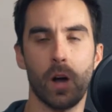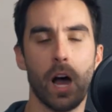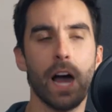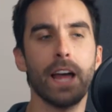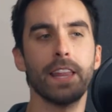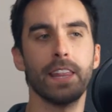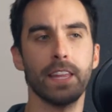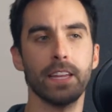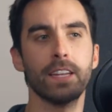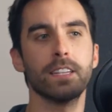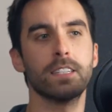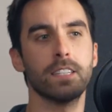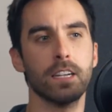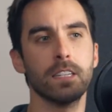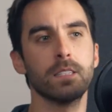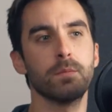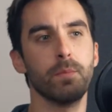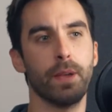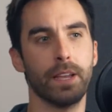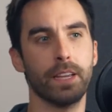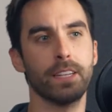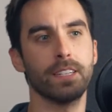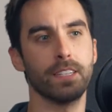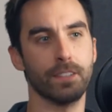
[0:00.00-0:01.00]
I think it does
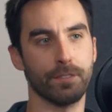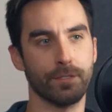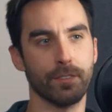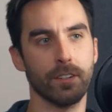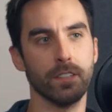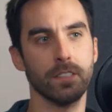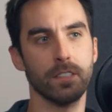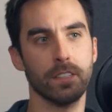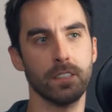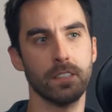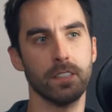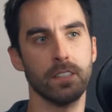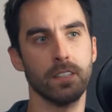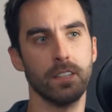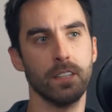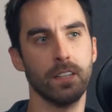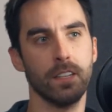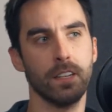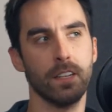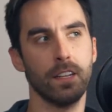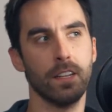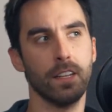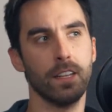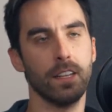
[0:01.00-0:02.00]
make a difference.
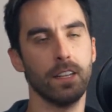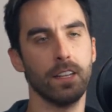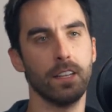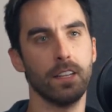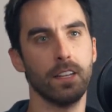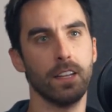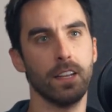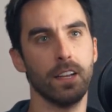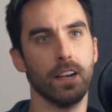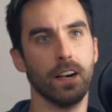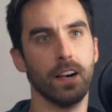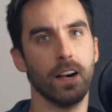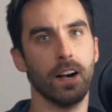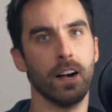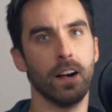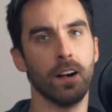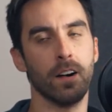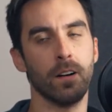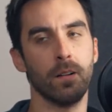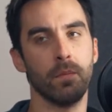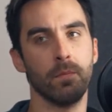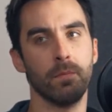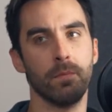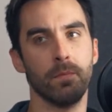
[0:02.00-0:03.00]

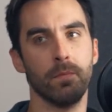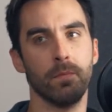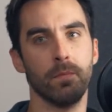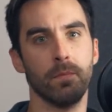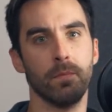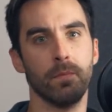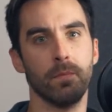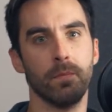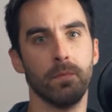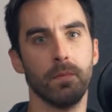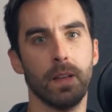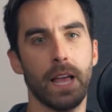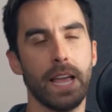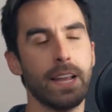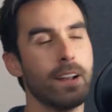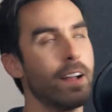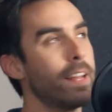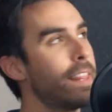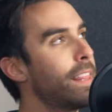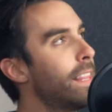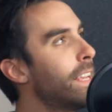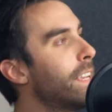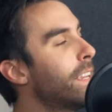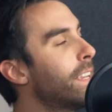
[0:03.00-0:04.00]
And I
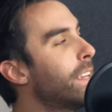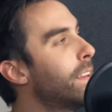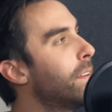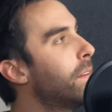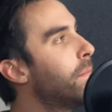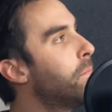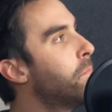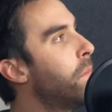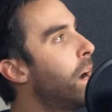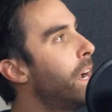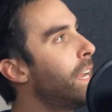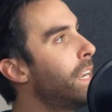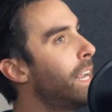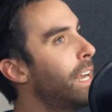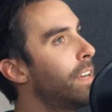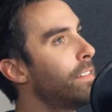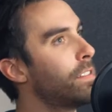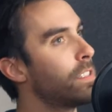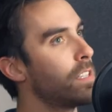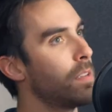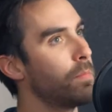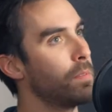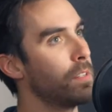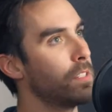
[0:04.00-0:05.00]
think it might have
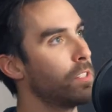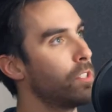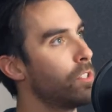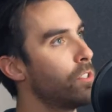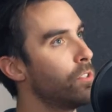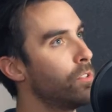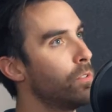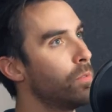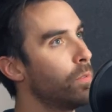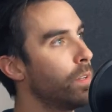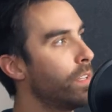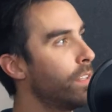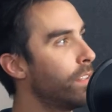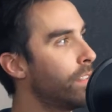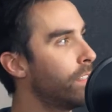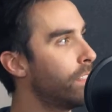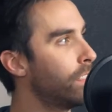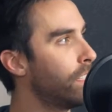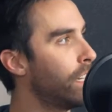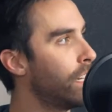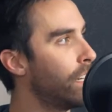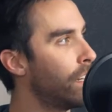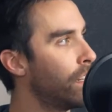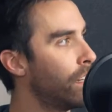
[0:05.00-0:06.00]
something to do with,
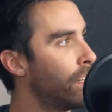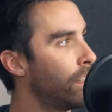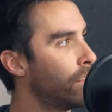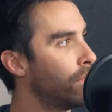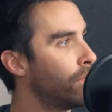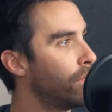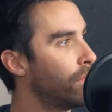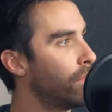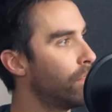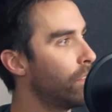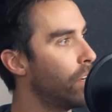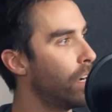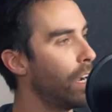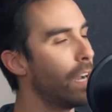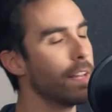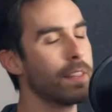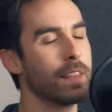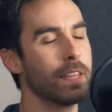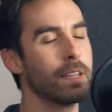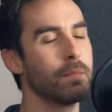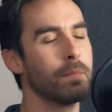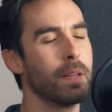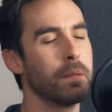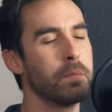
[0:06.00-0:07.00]
I
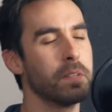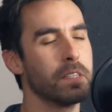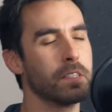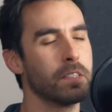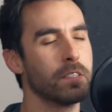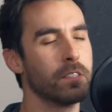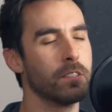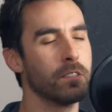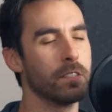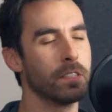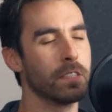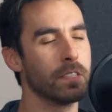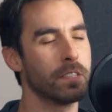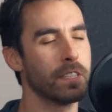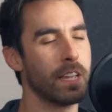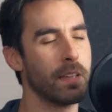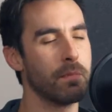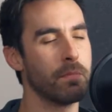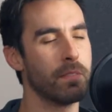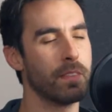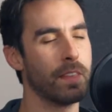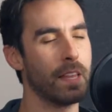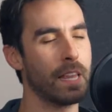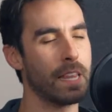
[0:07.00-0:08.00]
think maybe it's doing the same
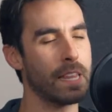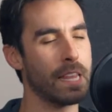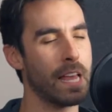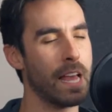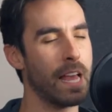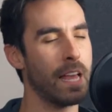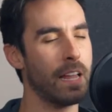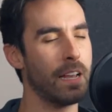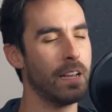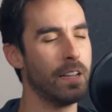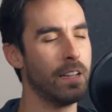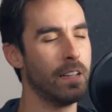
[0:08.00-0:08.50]
thing that